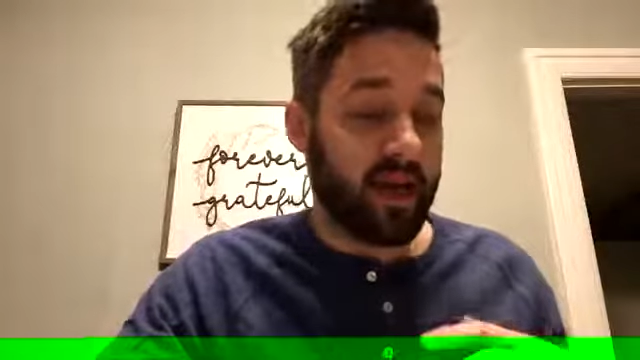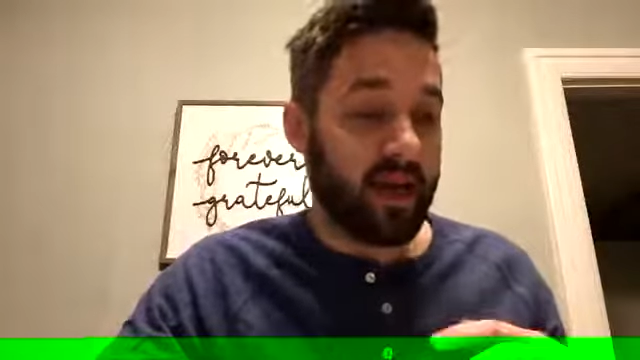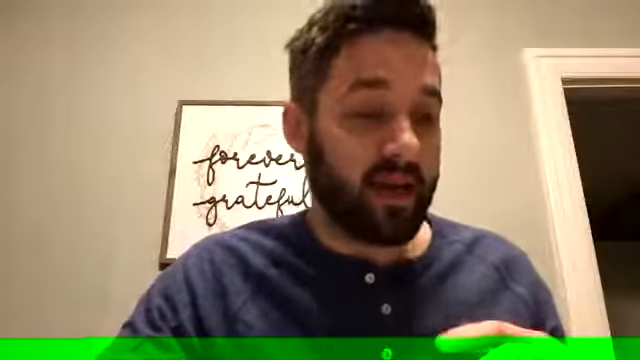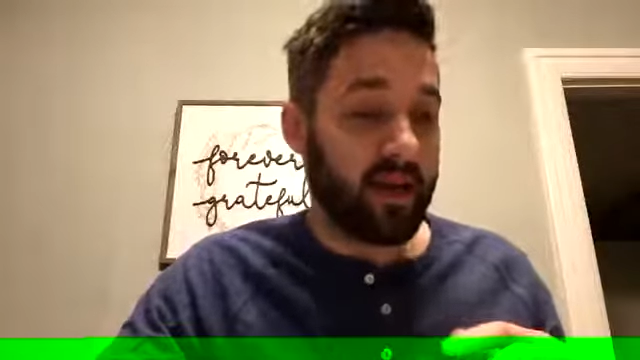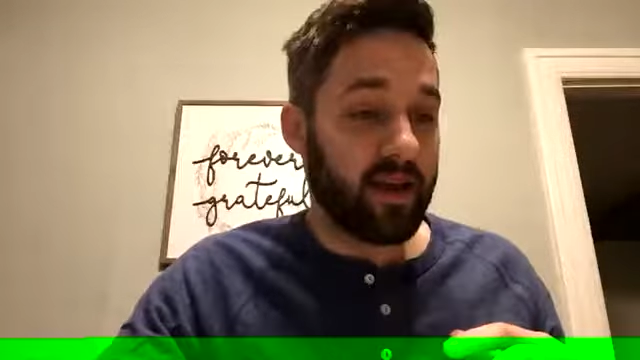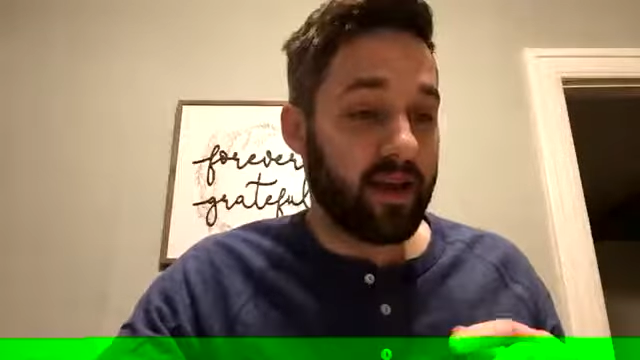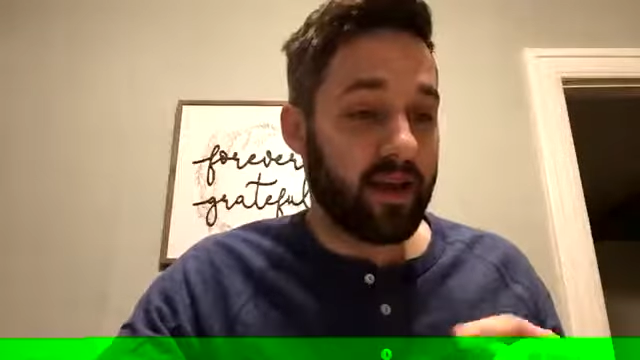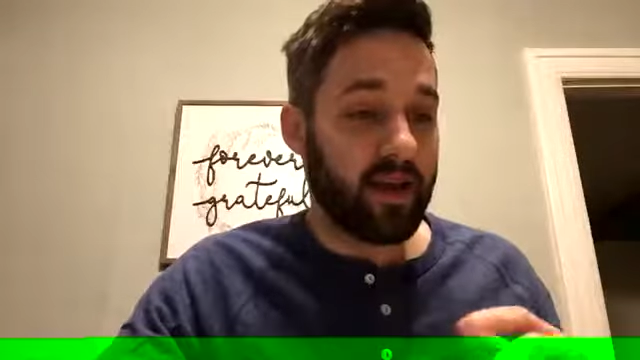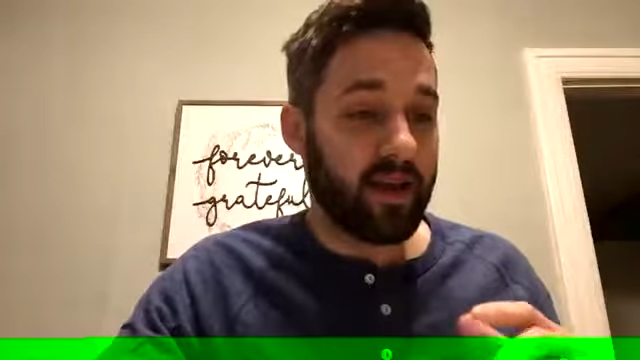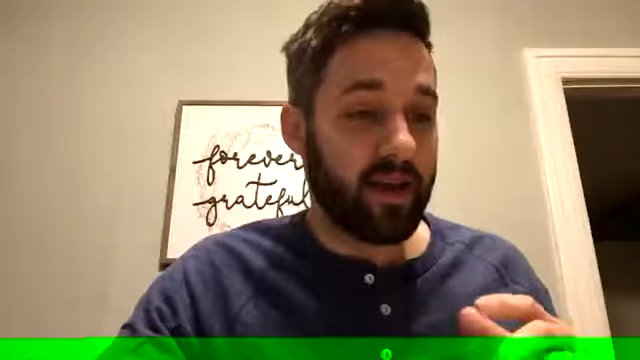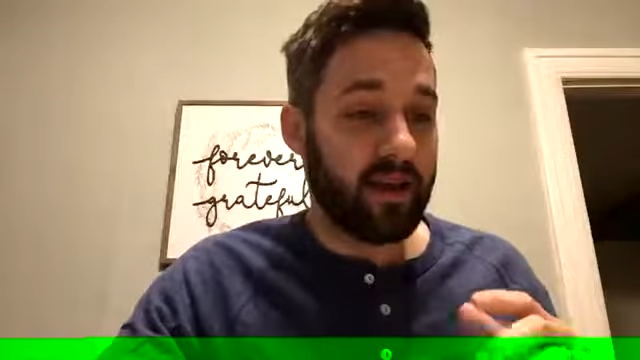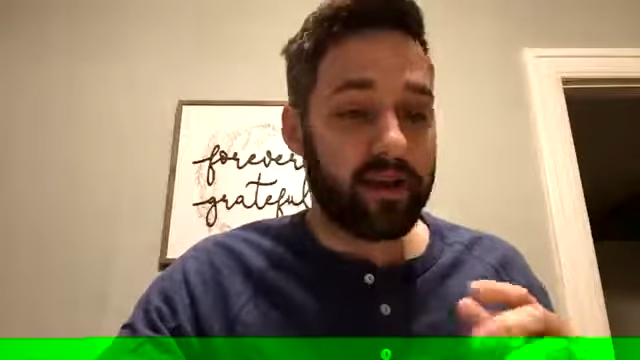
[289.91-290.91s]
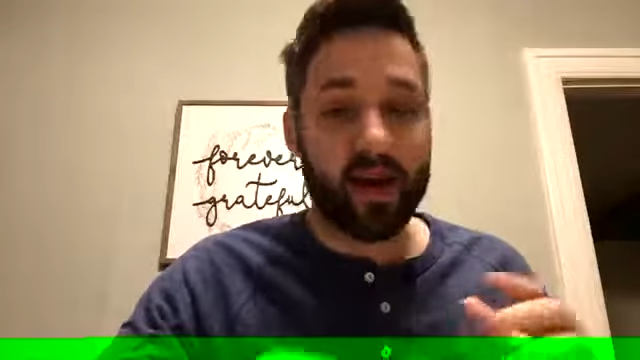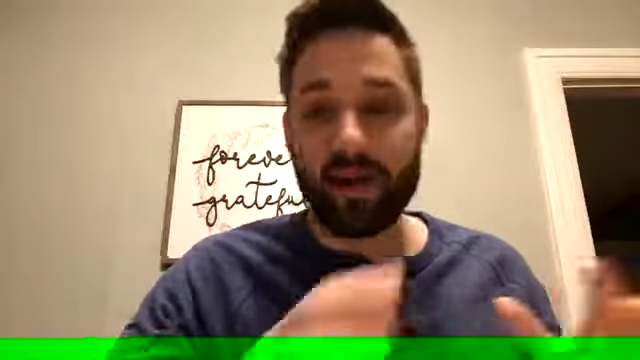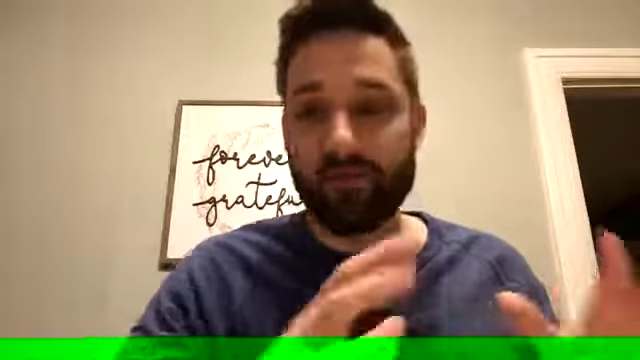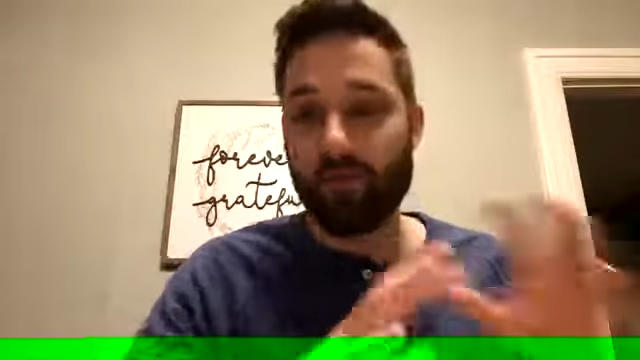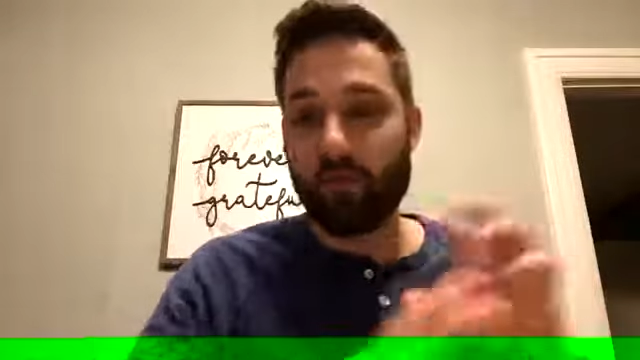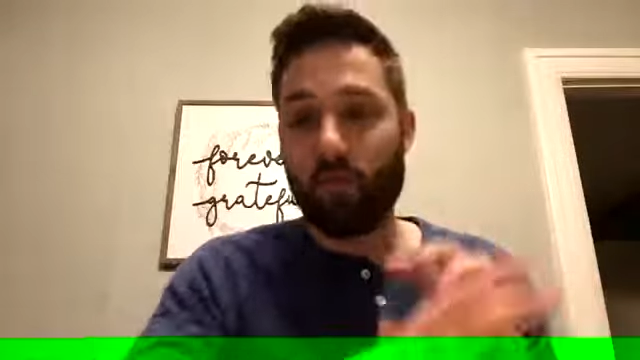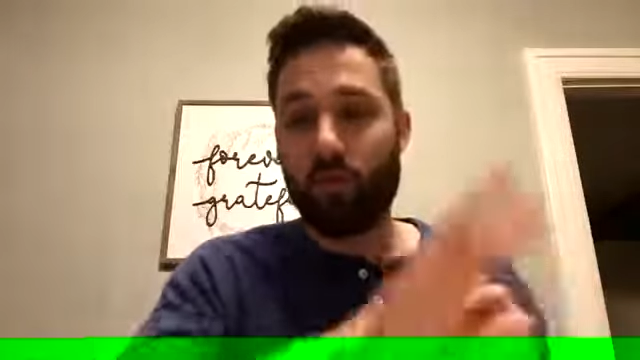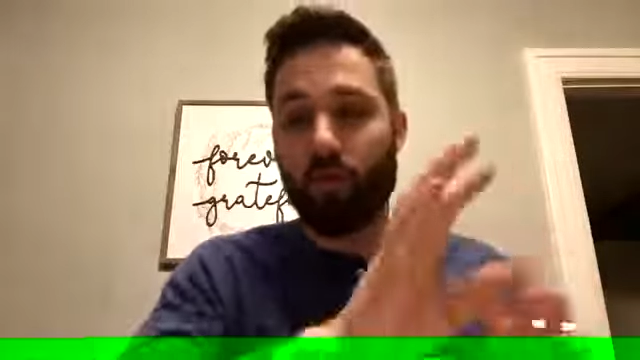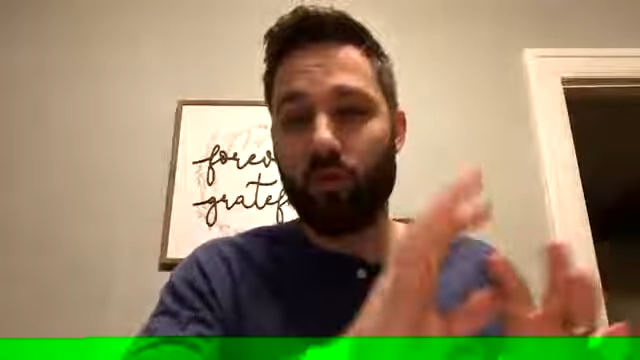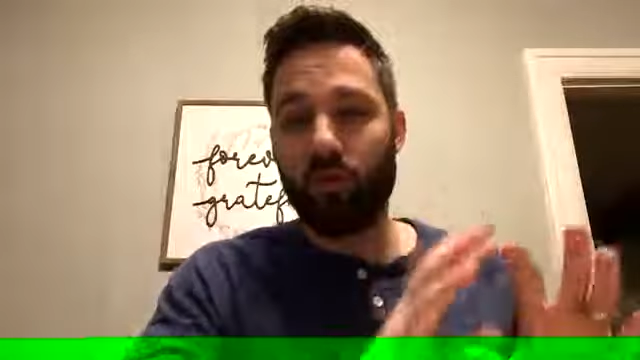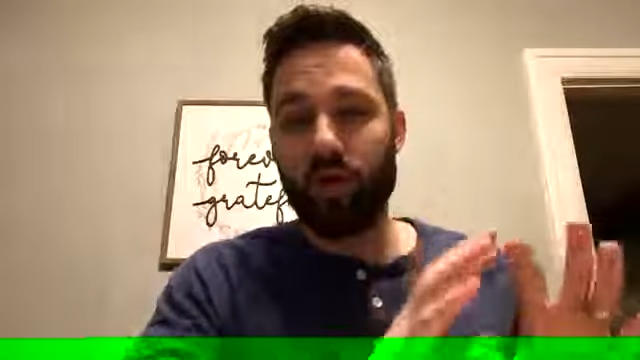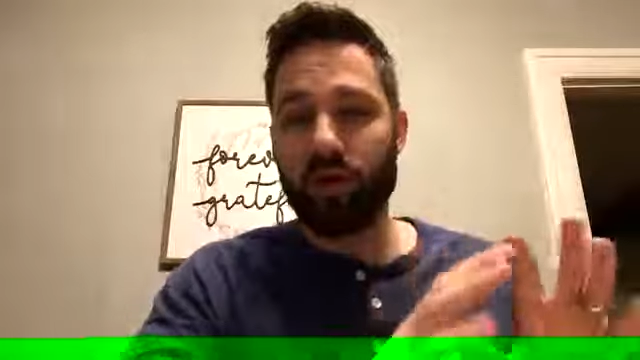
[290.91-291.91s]
in kind of a
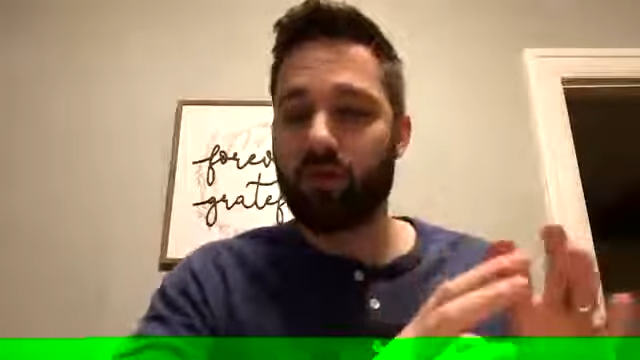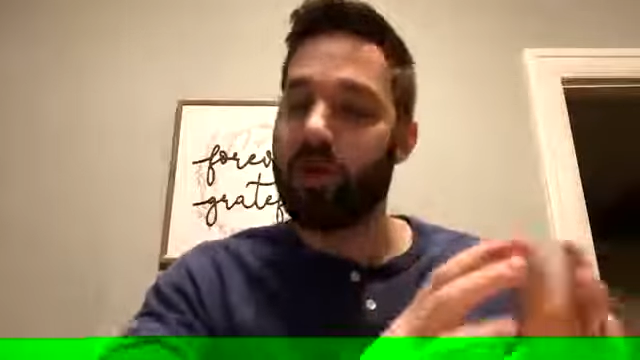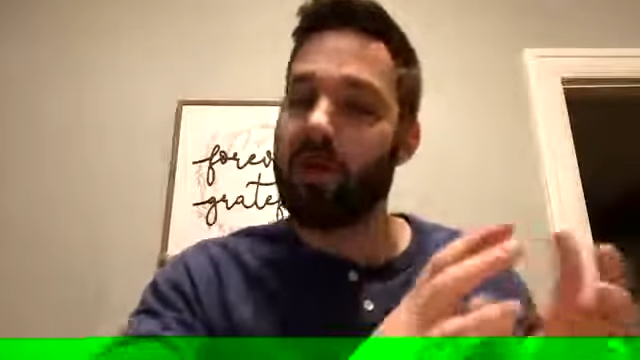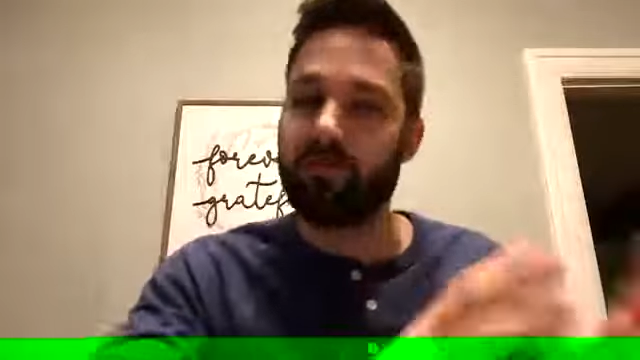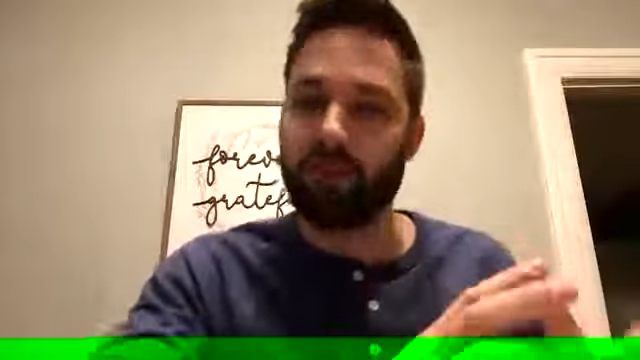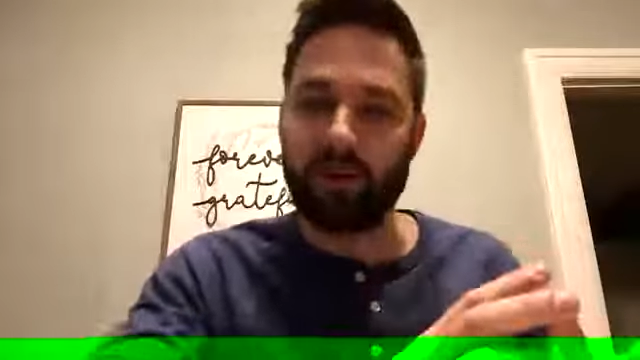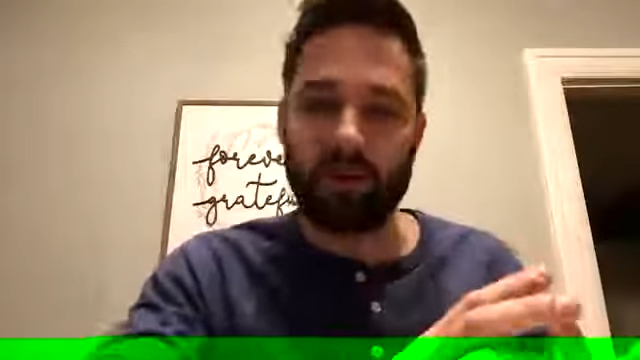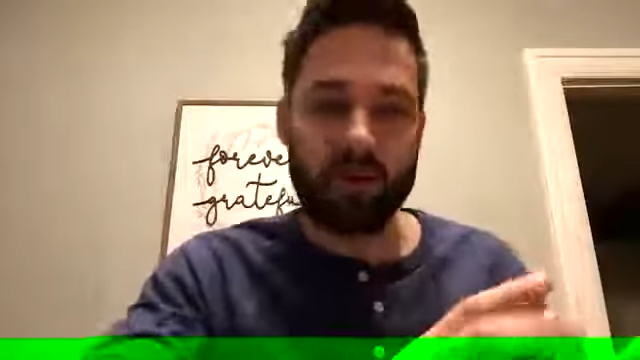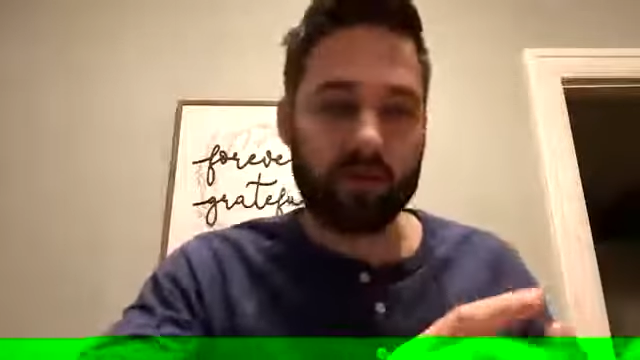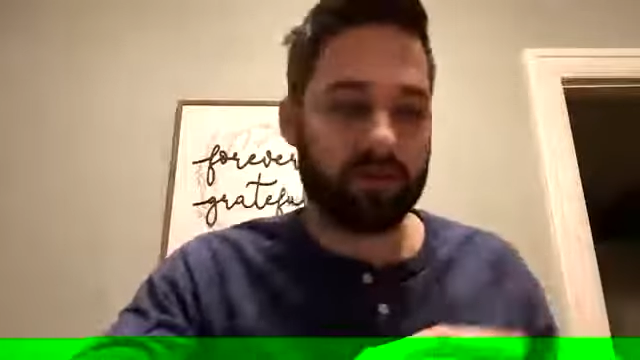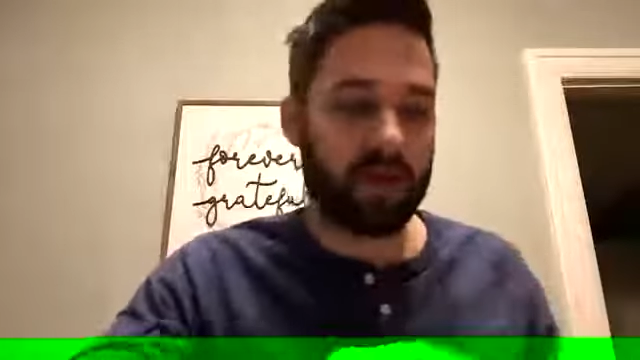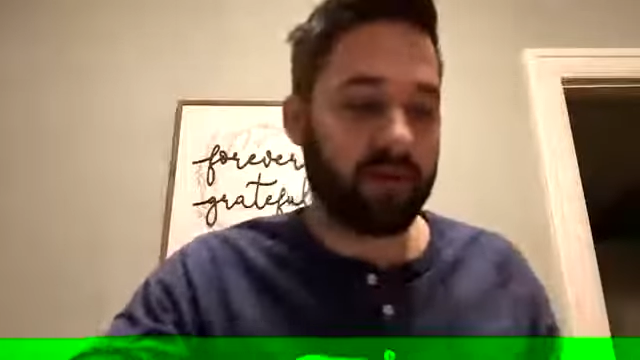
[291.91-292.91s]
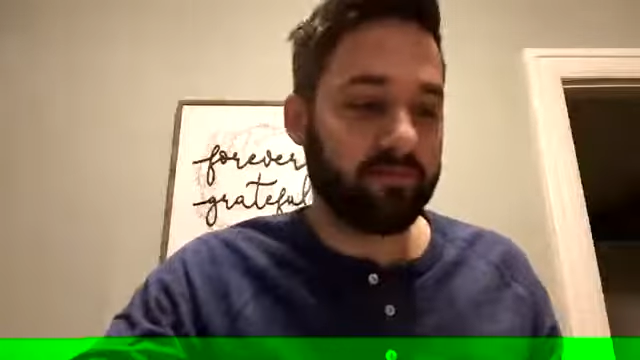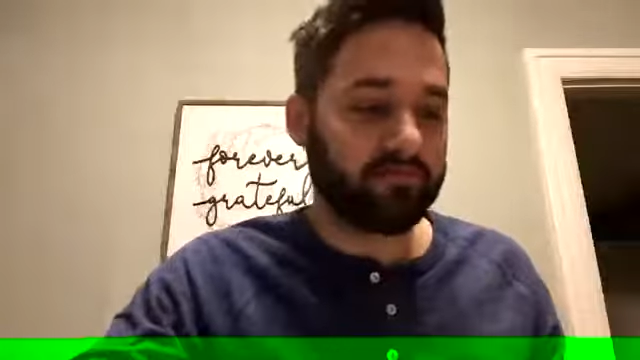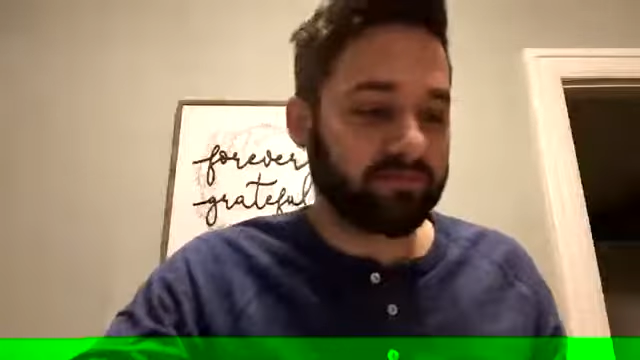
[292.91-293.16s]
weird way of encouragement